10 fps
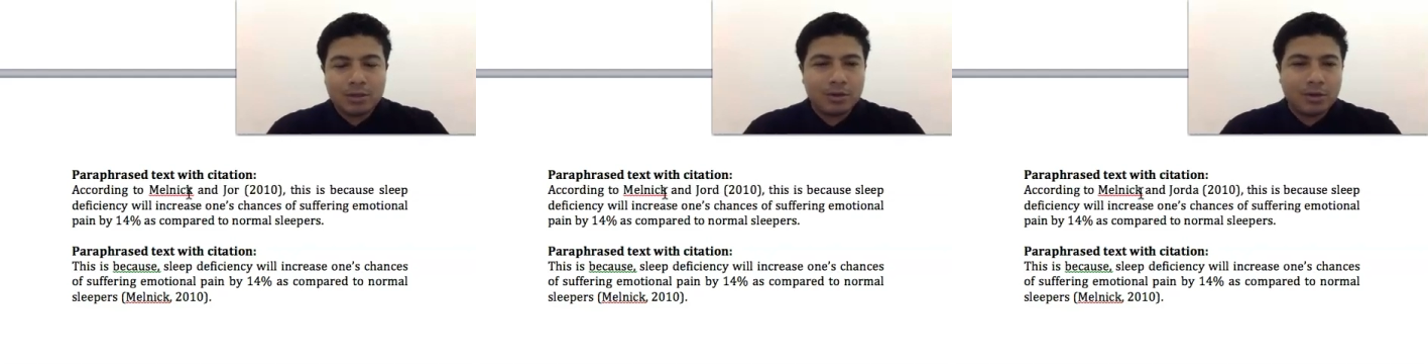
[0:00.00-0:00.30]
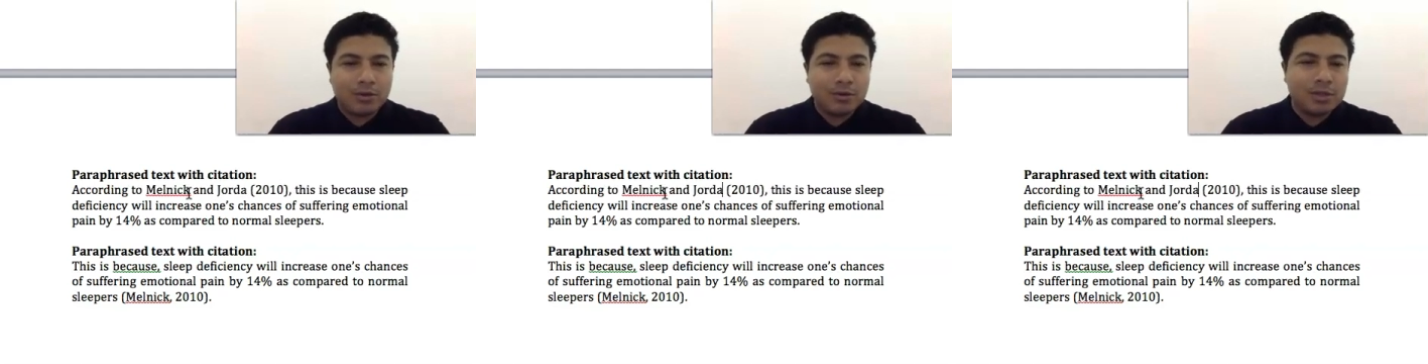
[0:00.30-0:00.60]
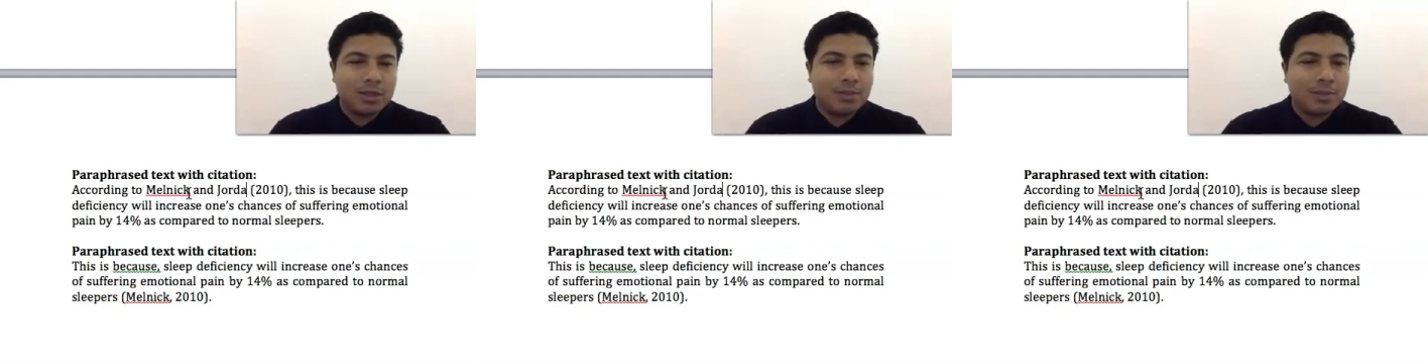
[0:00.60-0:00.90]
So you don't
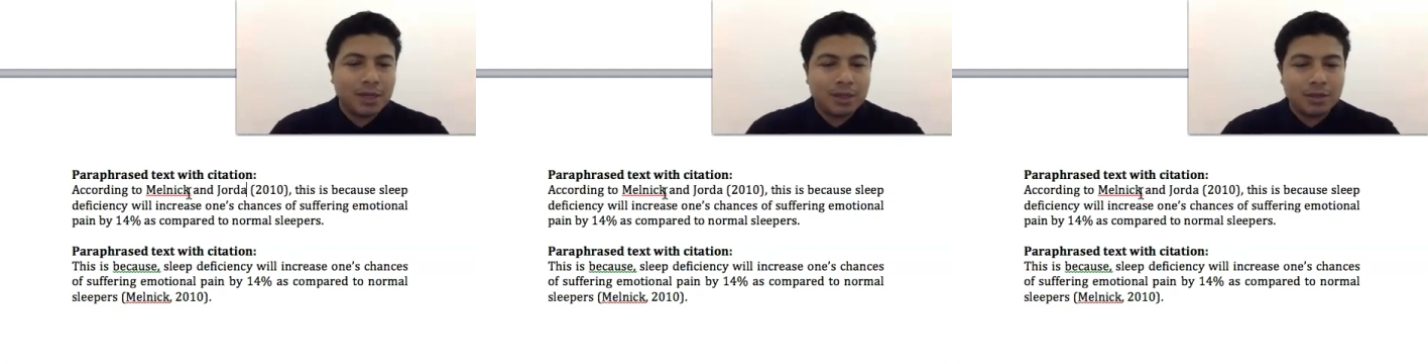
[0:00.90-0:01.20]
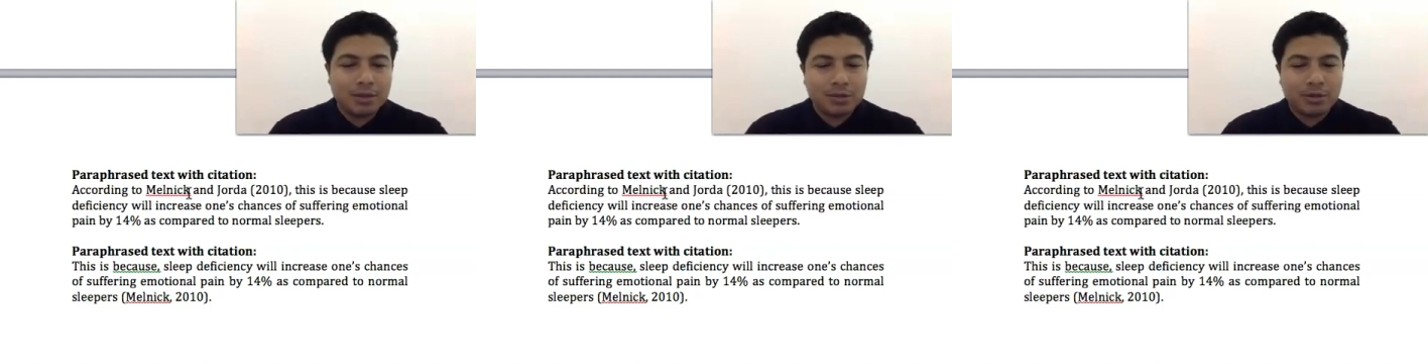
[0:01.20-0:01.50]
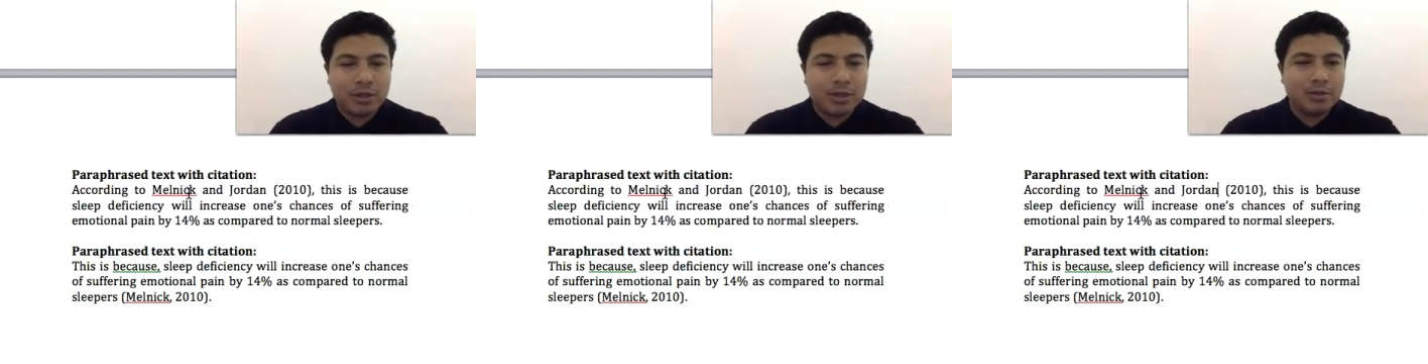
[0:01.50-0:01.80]
say Michael
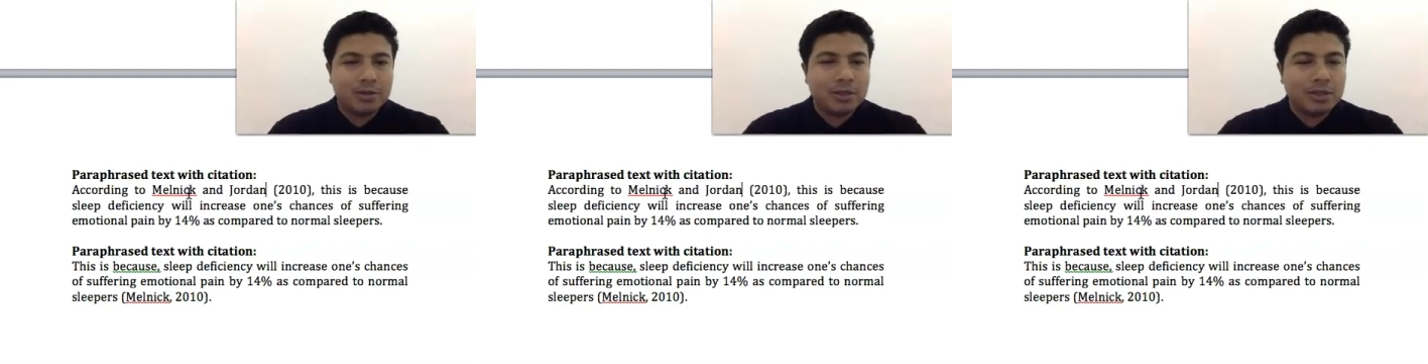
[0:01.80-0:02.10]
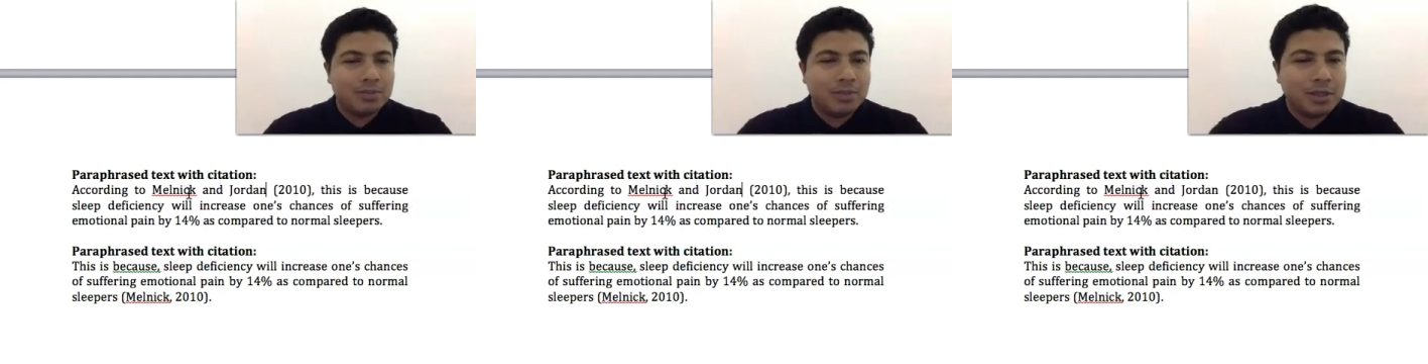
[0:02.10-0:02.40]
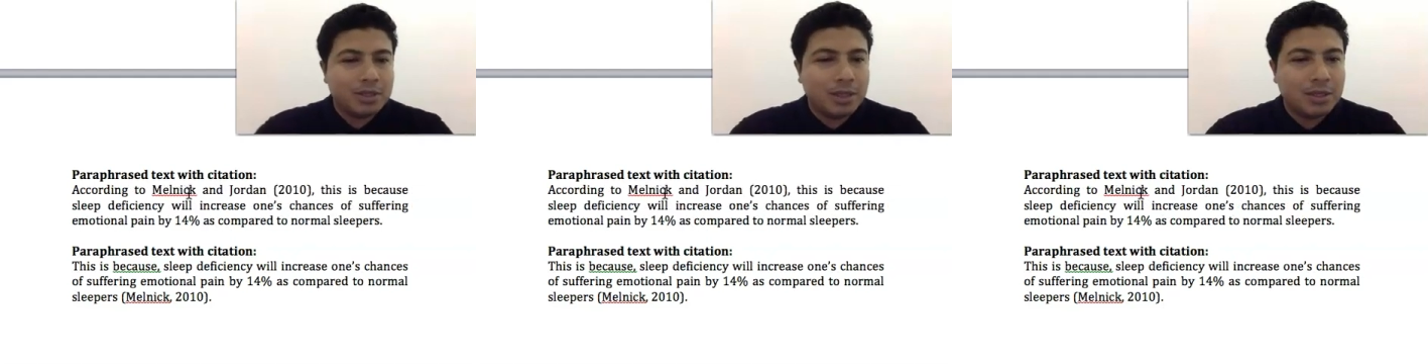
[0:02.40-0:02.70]
Jordan, you just simply
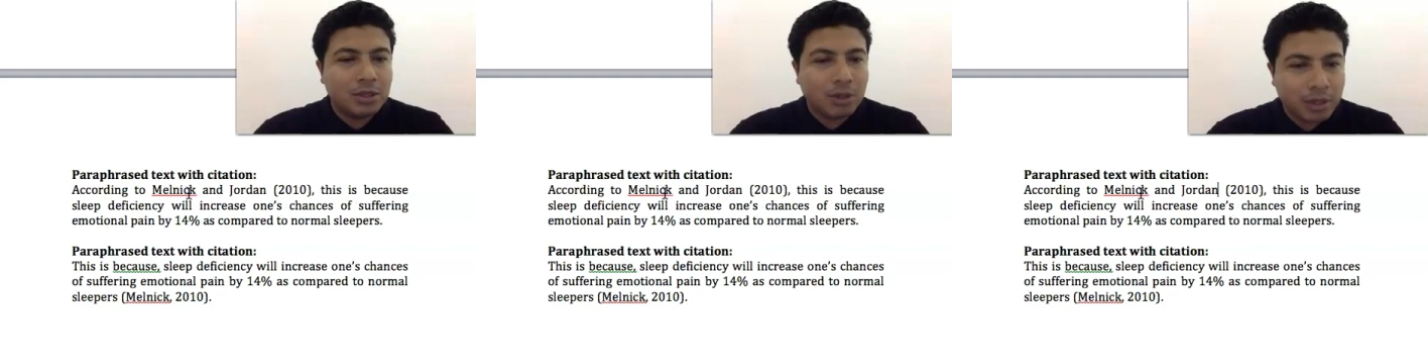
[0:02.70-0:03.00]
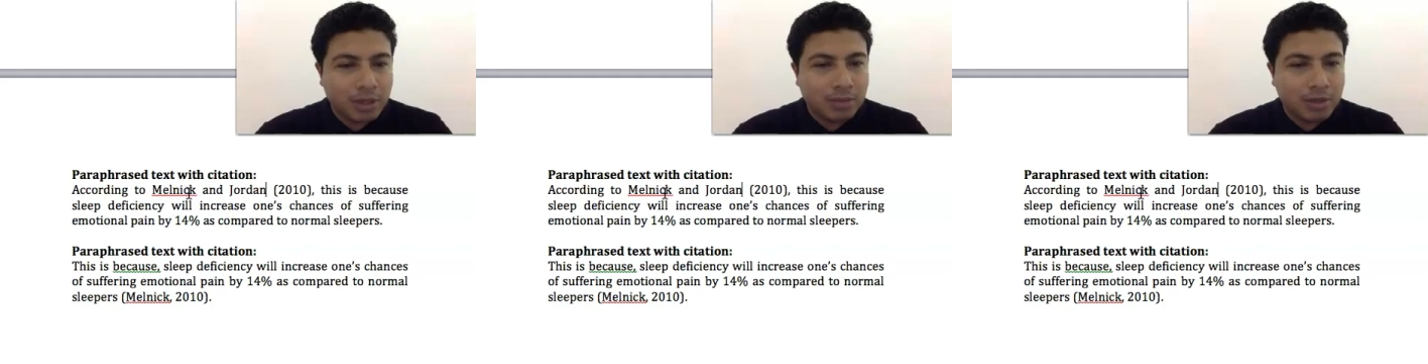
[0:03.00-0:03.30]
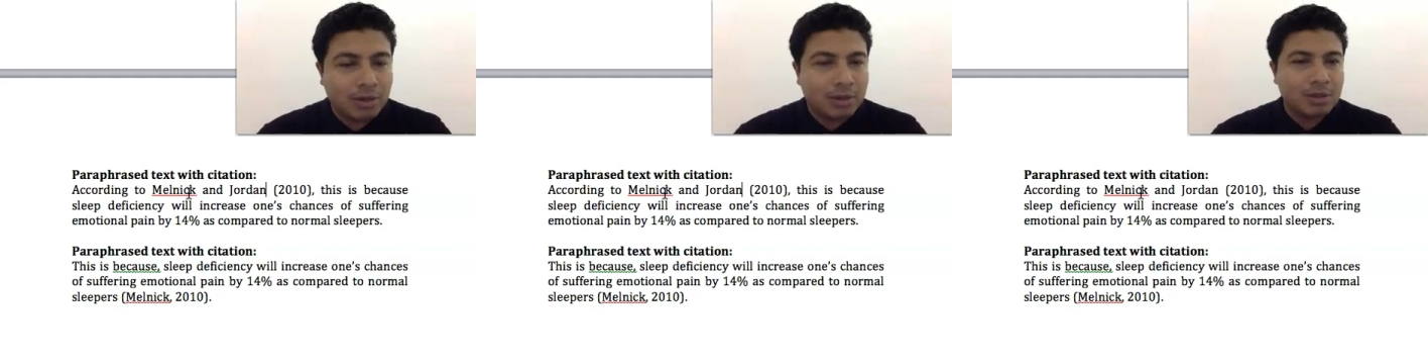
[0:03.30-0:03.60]
say Jordan
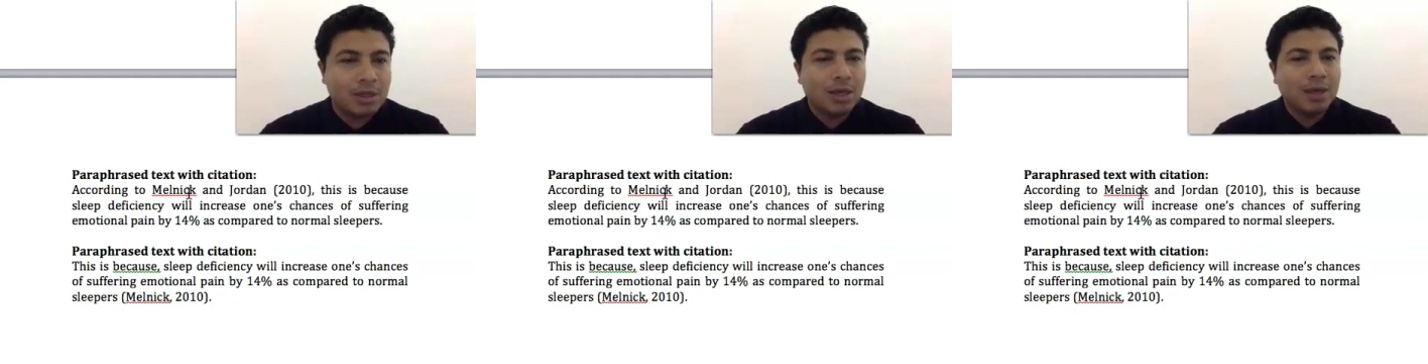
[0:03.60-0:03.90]
because